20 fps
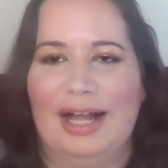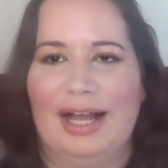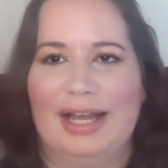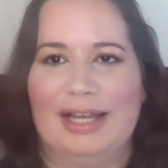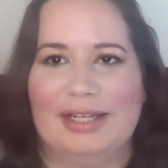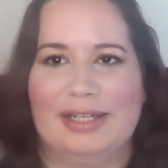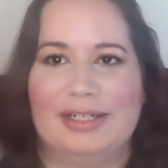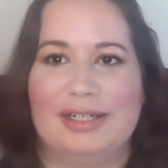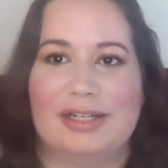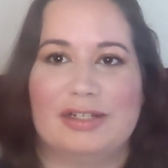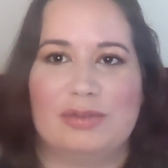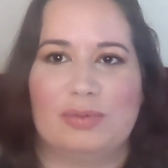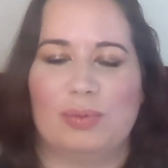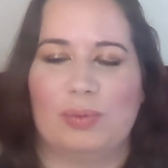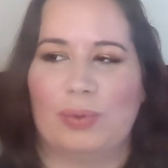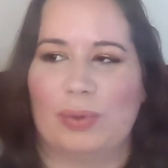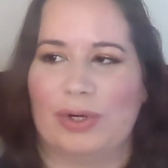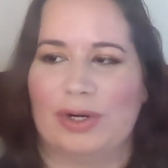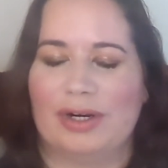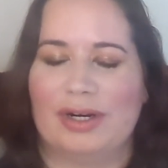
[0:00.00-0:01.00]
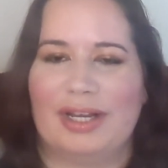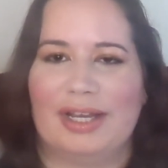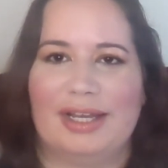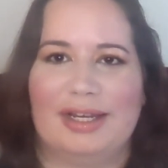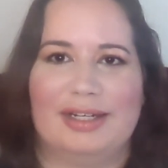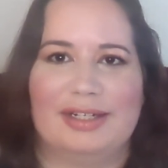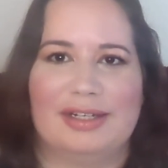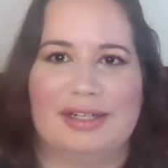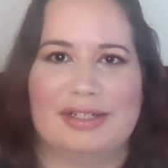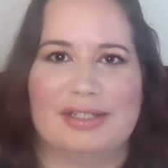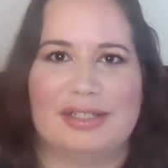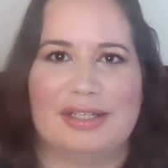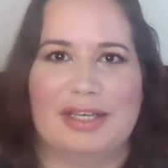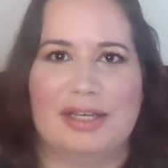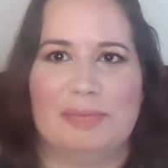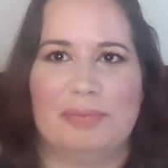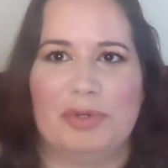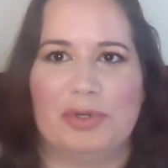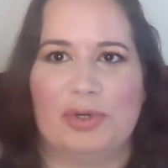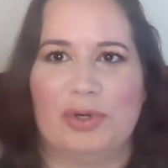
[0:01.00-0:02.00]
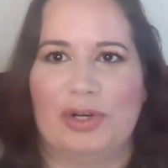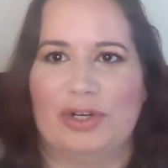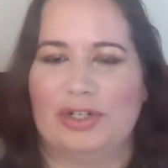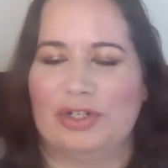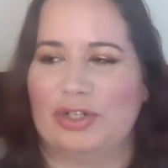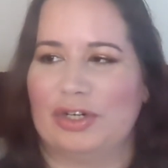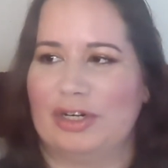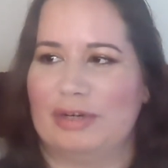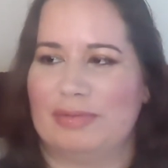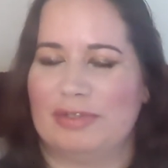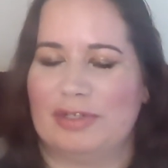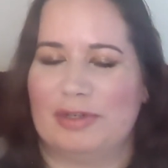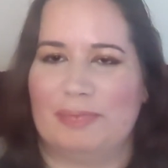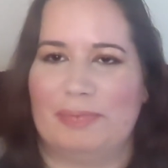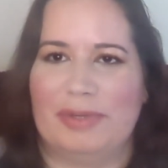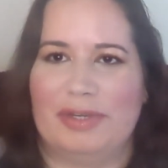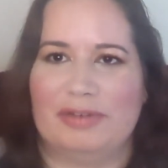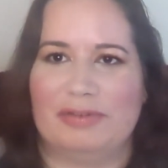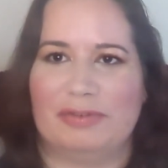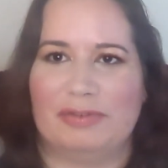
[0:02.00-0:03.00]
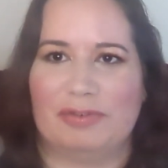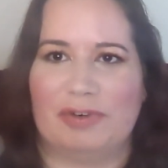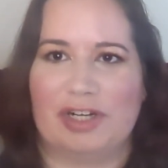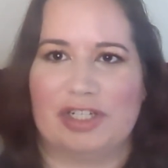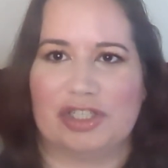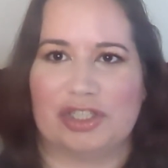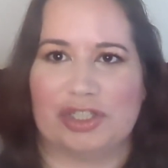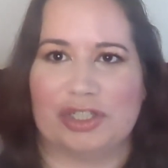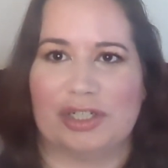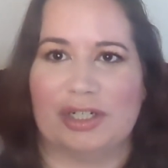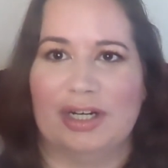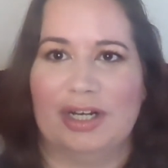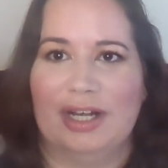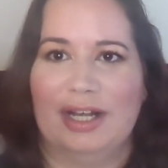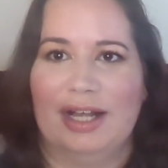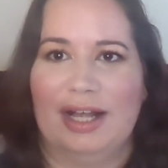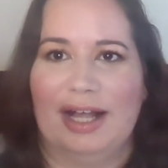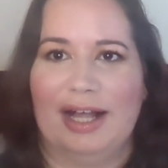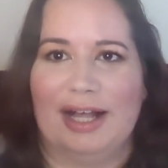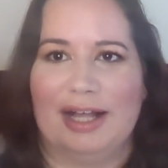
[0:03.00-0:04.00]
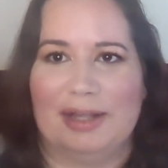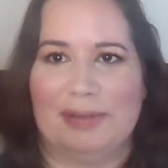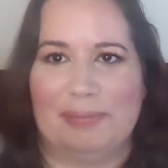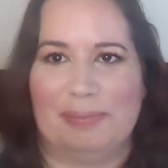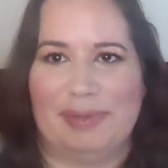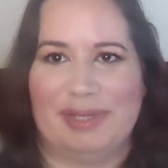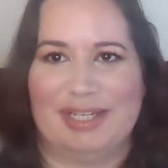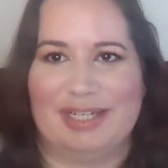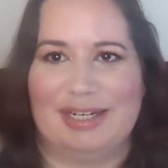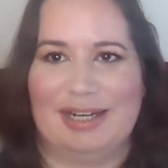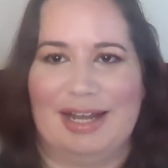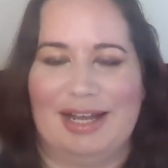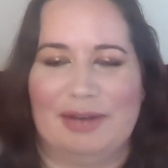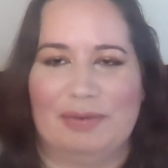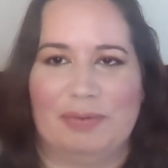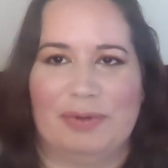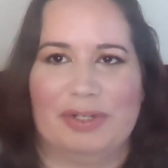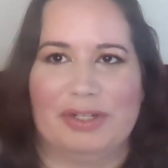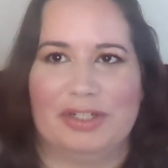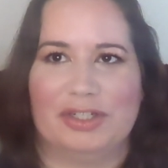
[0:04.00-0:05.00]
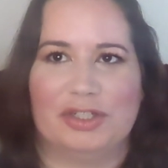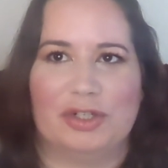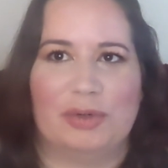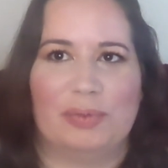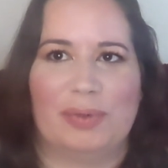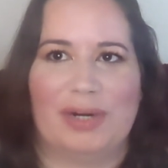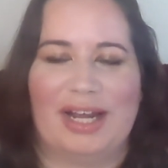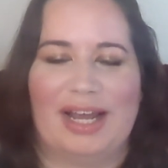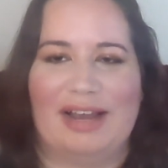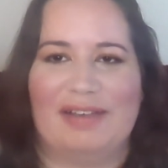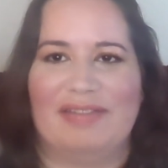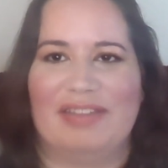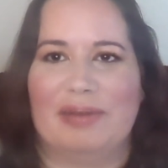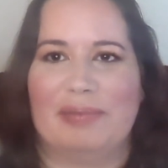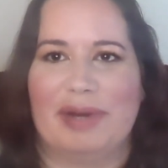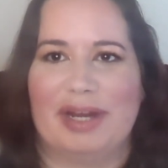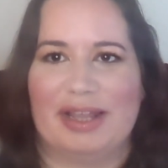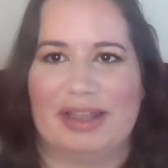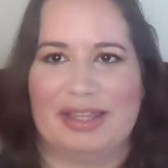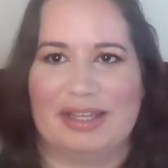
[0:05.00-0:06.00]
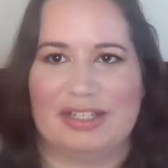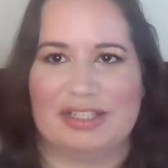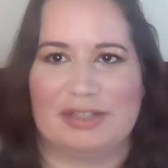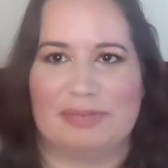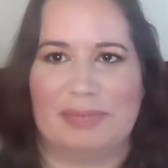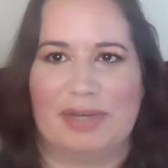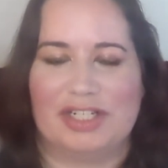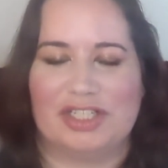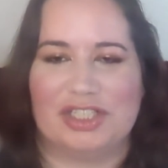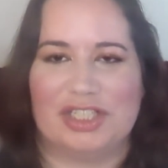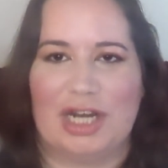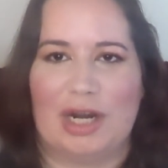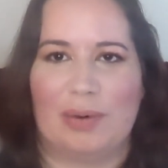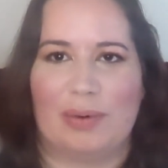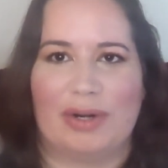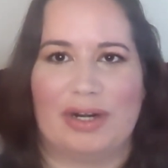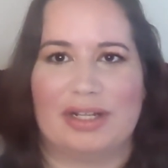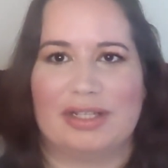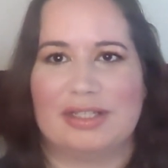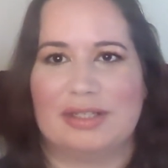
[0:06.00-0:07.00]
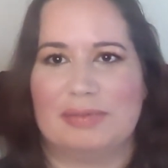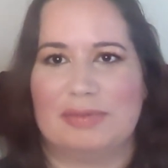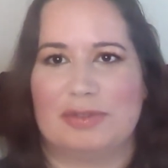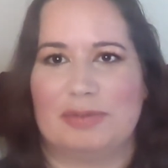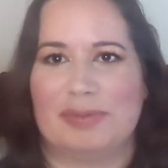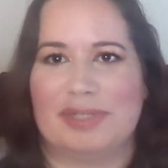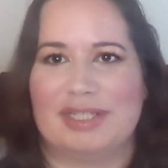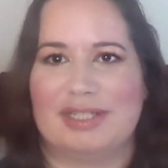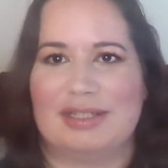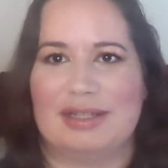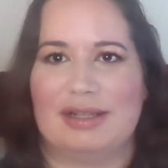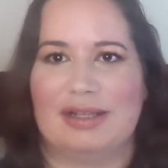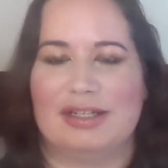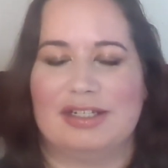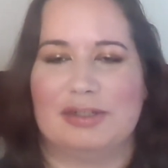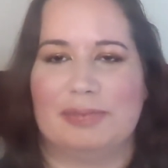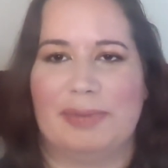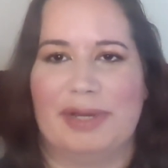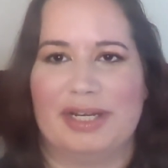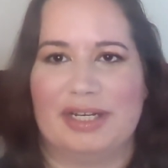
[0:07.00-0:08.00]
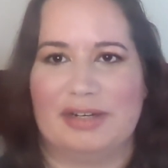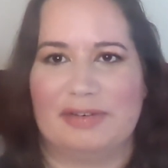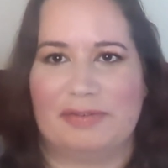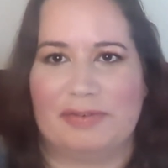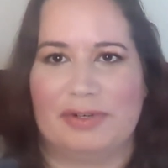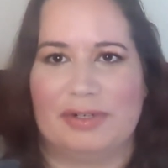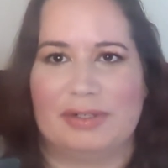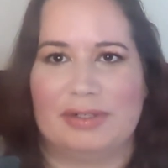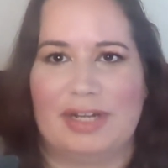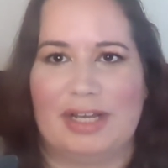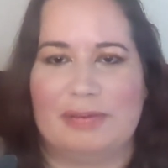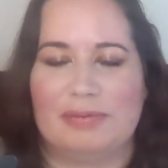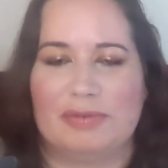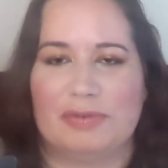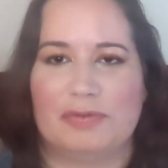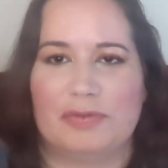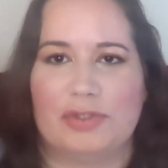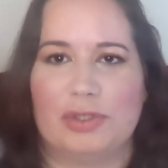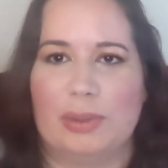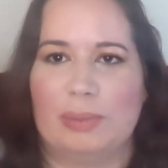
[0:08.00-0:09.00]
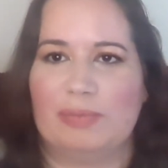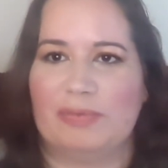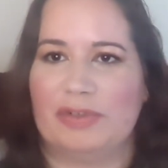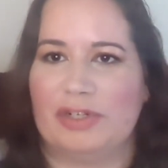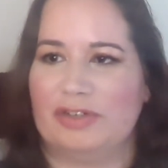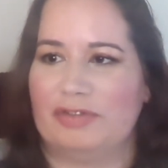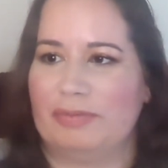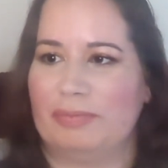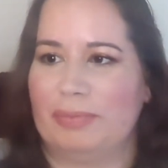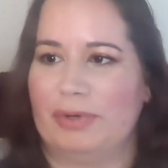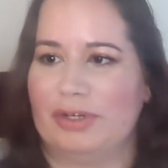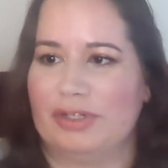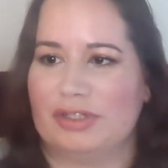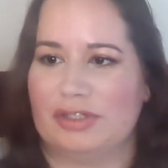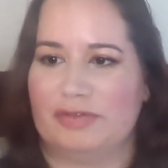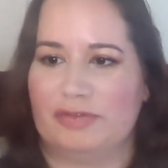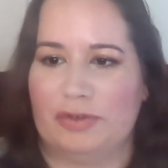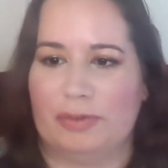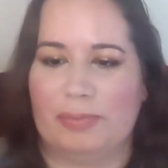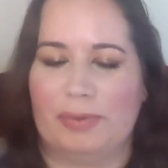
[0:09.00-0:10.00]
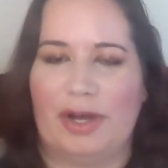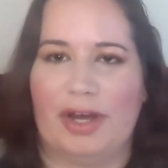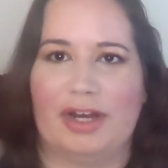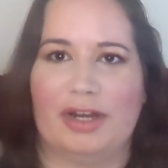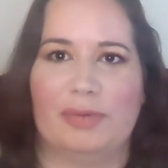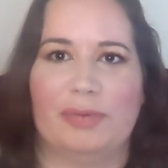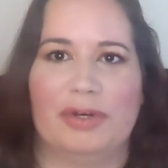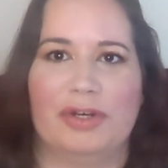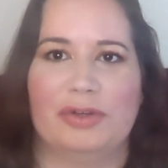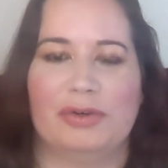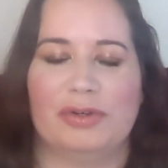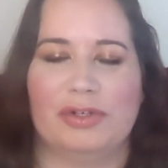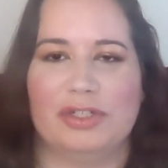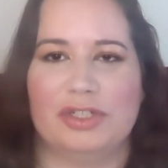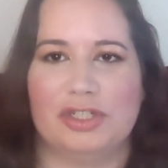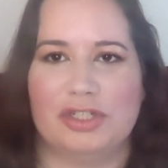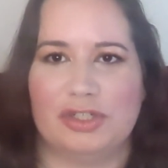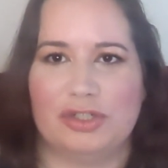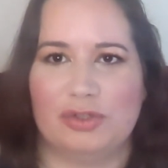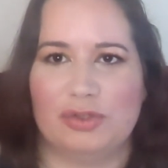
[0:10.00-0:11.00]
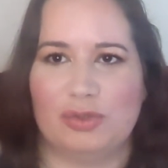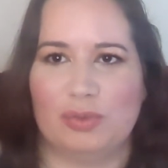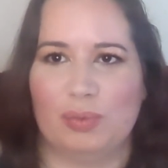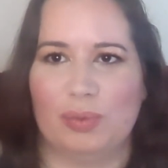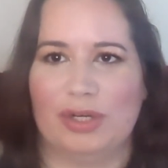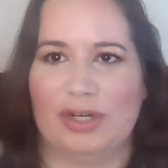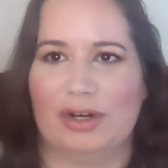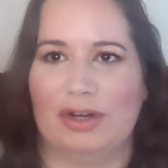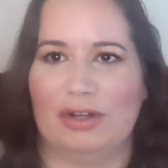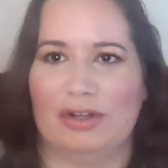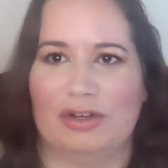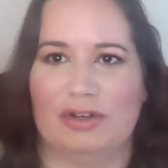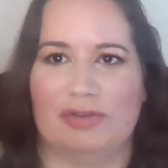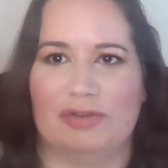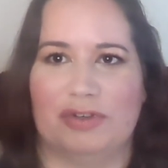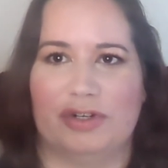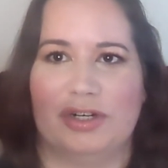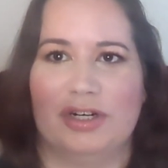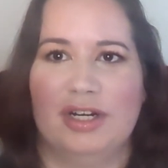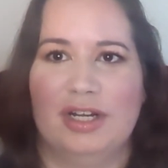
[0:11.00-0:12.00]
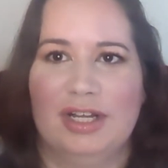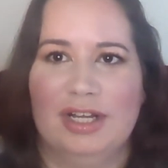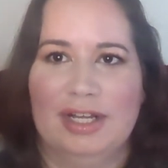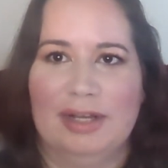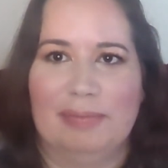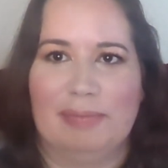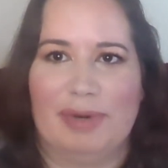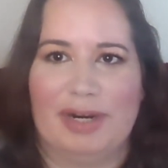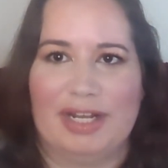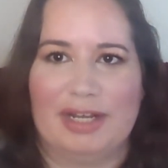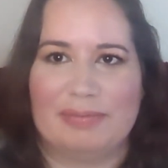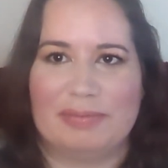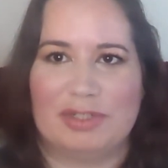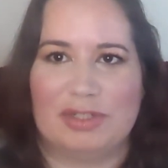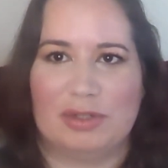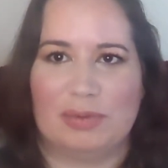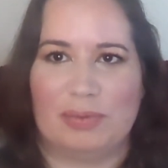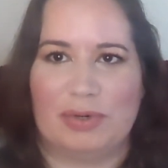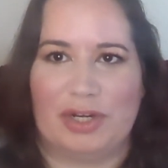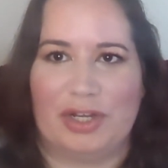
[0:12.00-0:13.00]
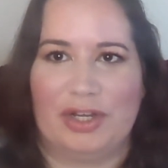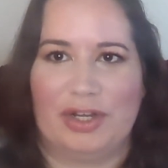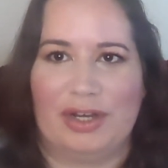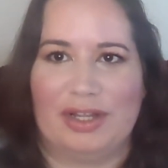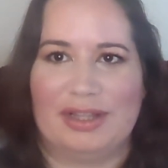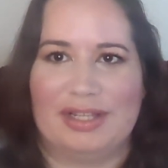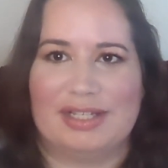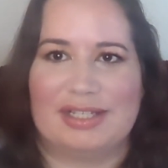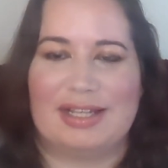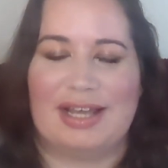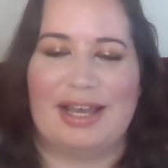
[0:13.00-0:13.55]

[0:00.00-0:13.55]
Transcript: It does work. It does keep your underarms a bit fresher, but I really don't want to have that many things in my shower, and it seems a bit silly to buy different types of soap for different parts of your body when you could just use one all over. But I am still working on this.